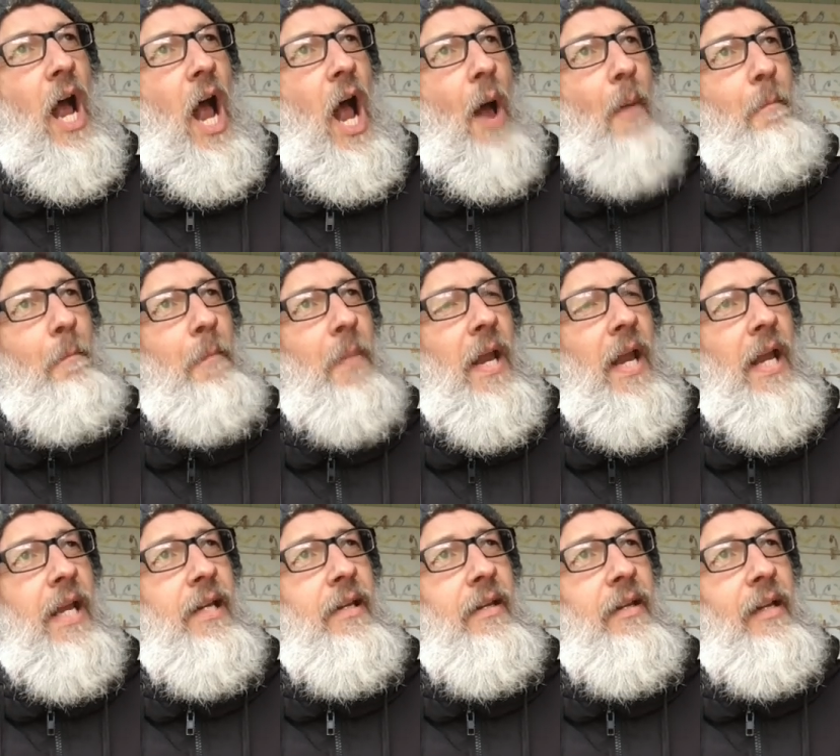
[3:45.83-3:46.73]
A
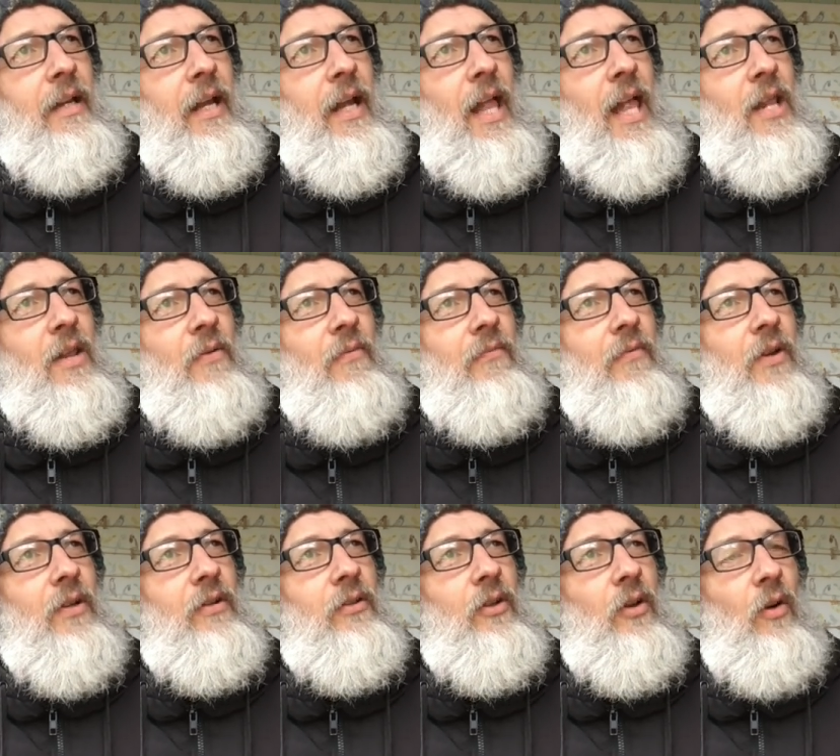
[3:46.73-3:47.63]
pink
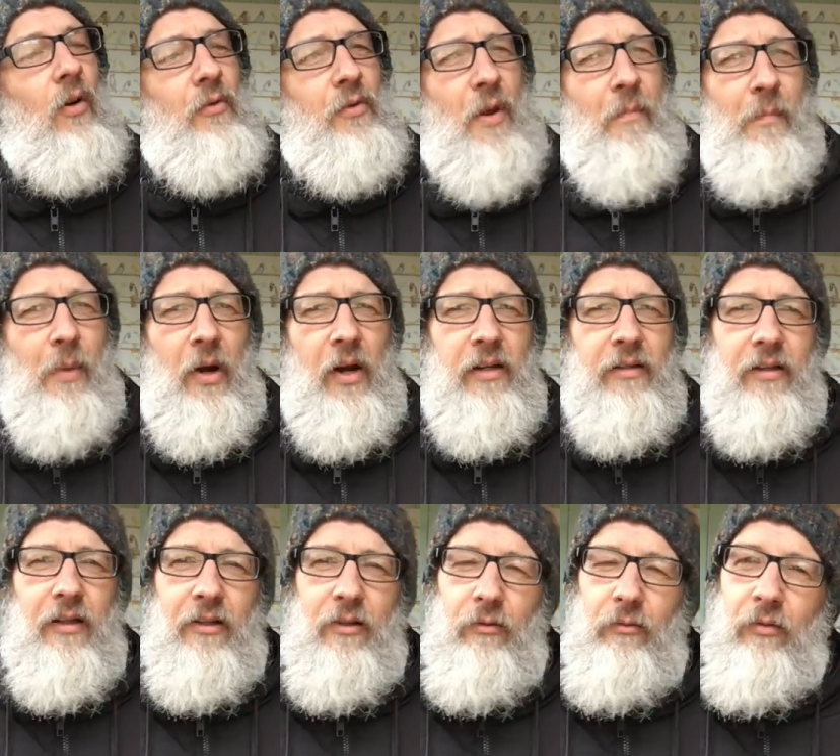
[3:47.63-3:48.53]
elephant on a
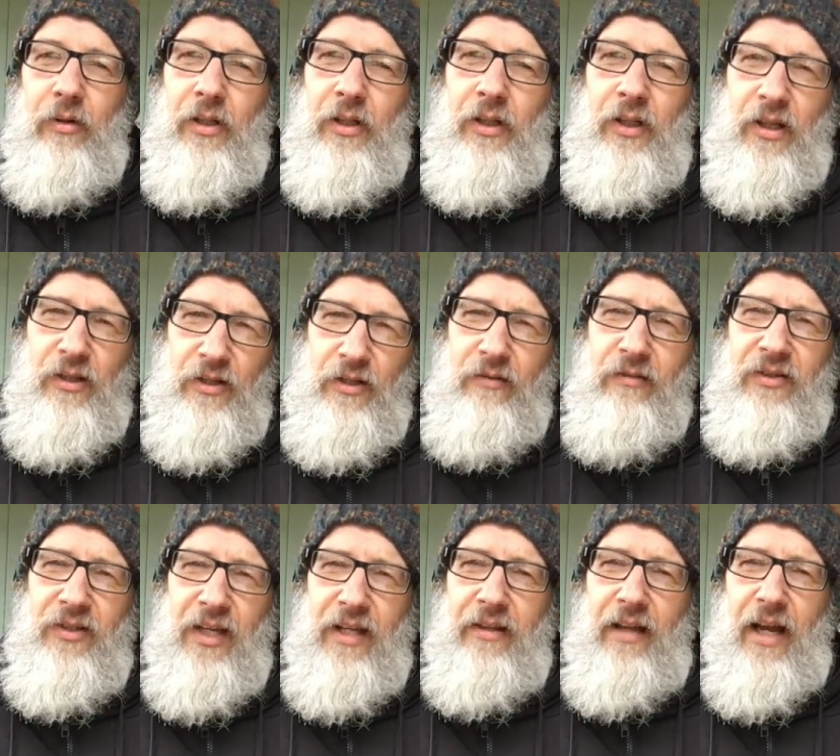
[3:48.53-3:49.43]
bicycle. Can you
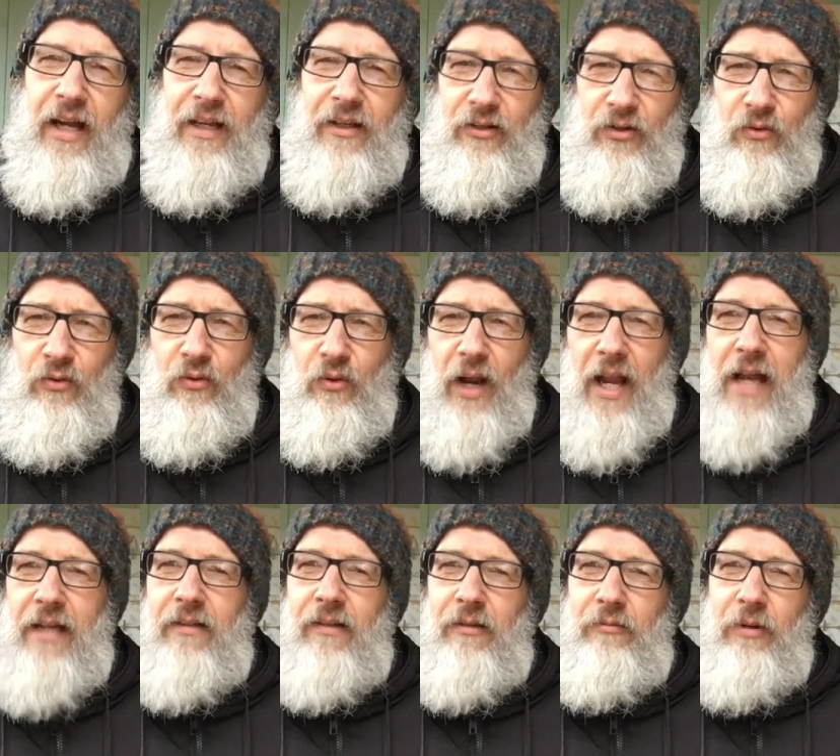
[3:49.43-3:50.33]
see that in your
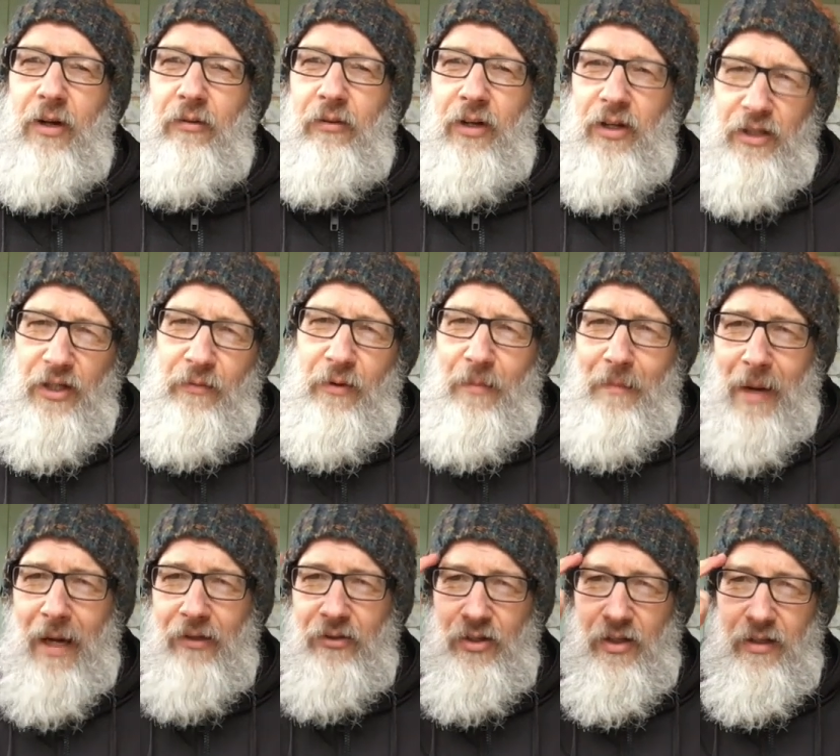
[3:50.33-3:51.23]
head as well? Can you
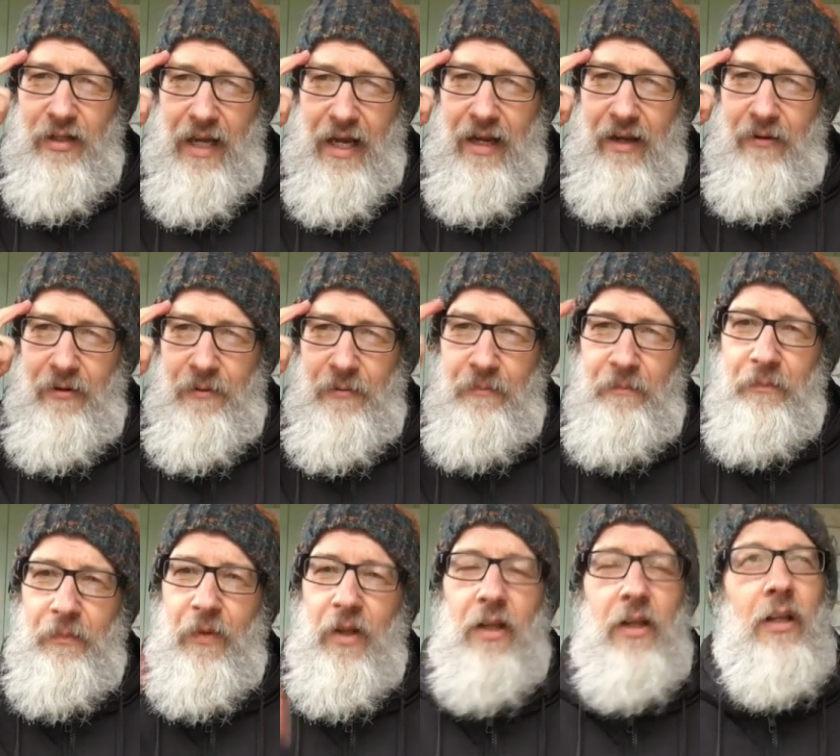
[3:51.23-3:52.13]
imagine
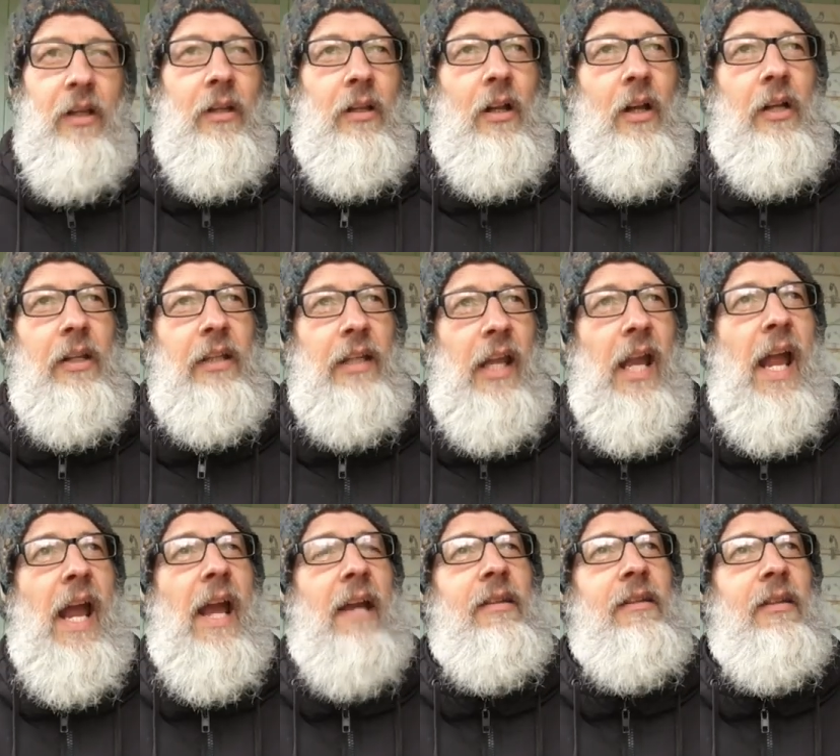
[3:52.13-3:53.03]
that?
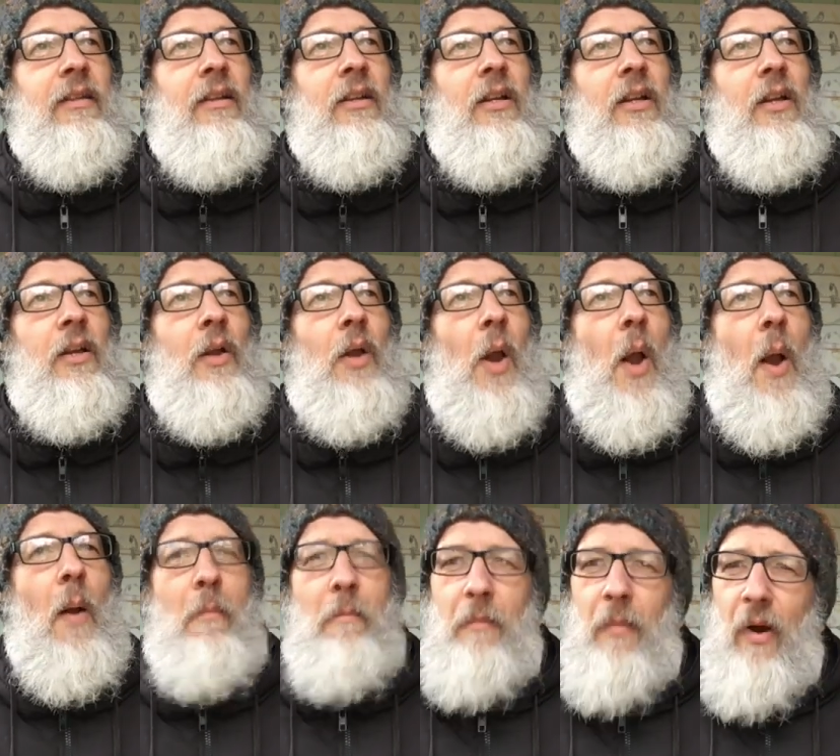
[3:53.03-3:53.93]
Yes.
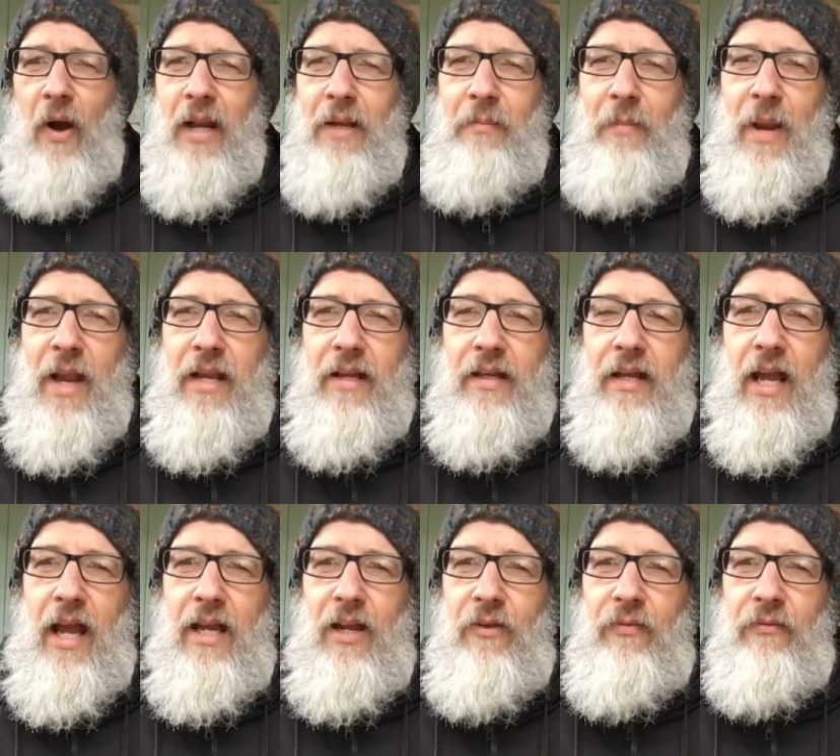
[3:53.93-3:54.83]
My pink
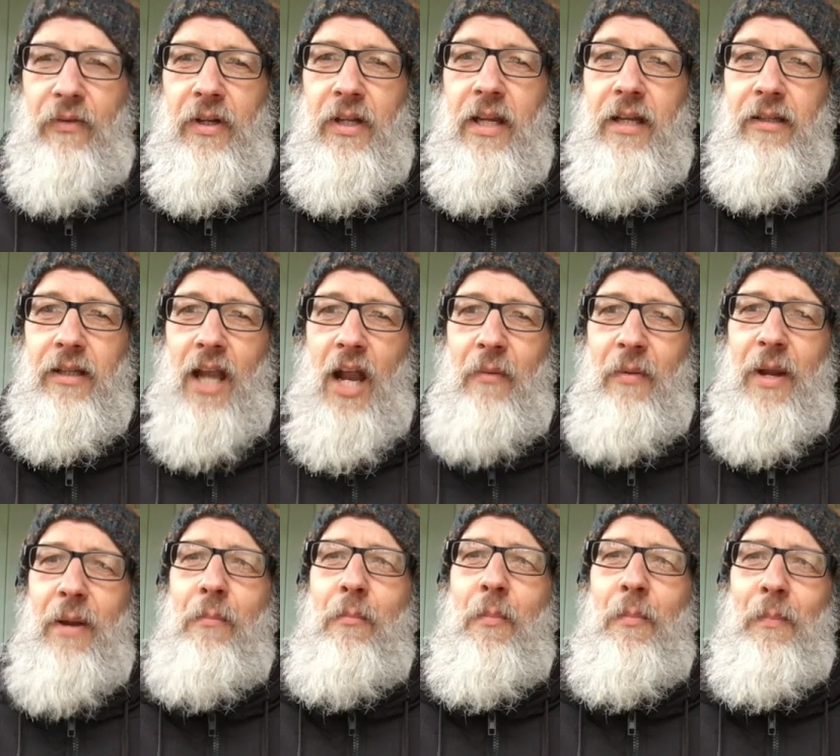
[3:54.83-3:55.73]
elephant is
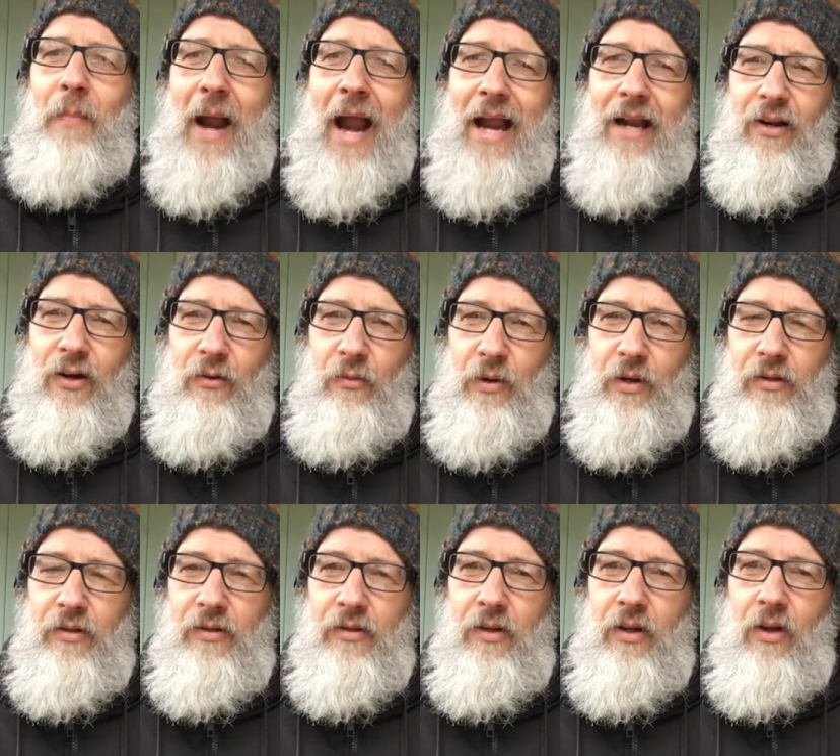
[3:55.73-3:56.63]
going
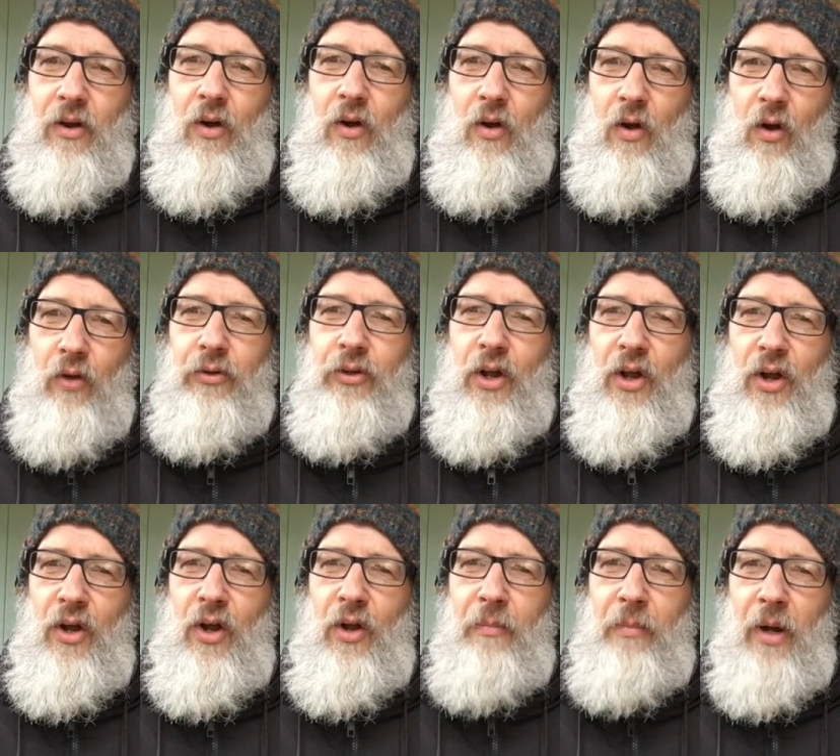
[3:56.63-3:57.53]
backwards on
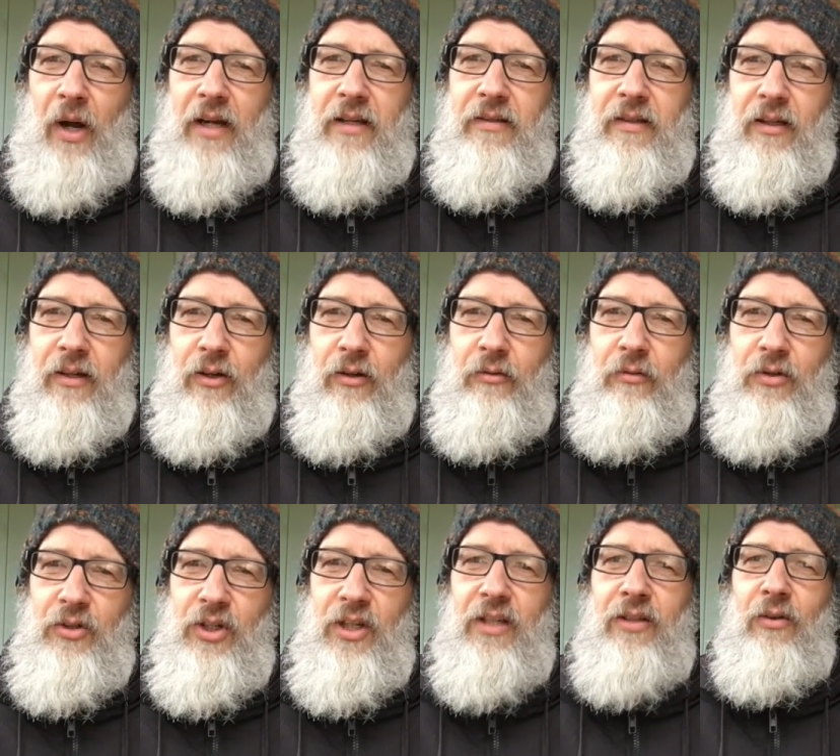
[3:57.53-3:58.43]
her bicycle.
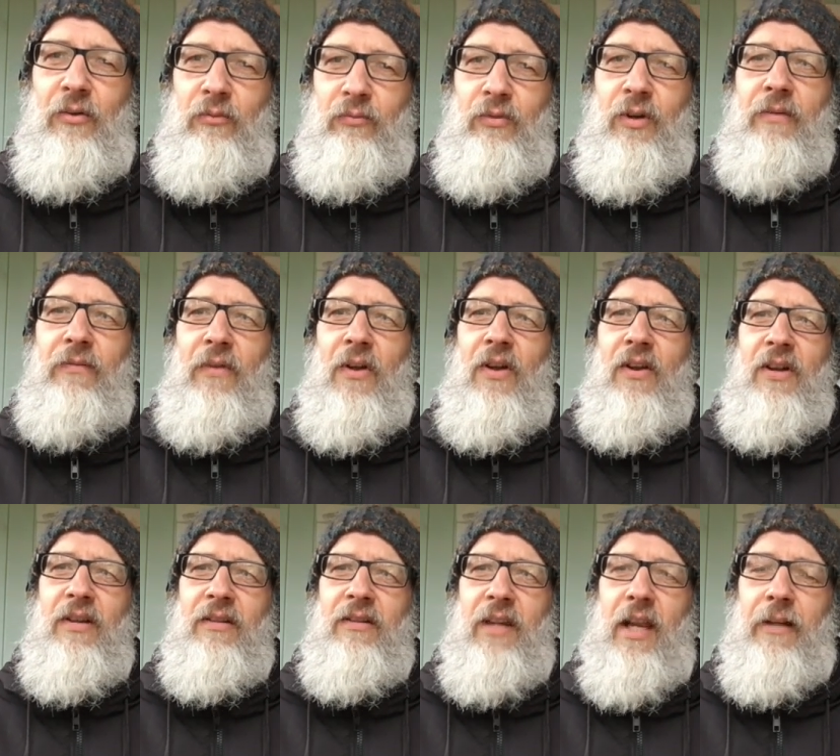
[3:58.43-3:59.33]
She's
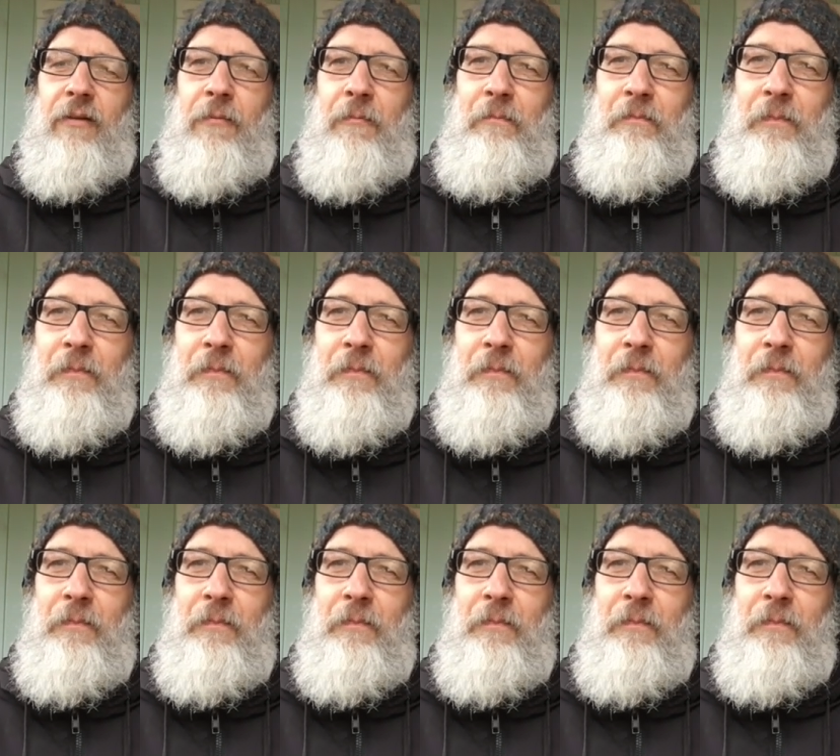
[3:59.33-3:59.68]
reversing.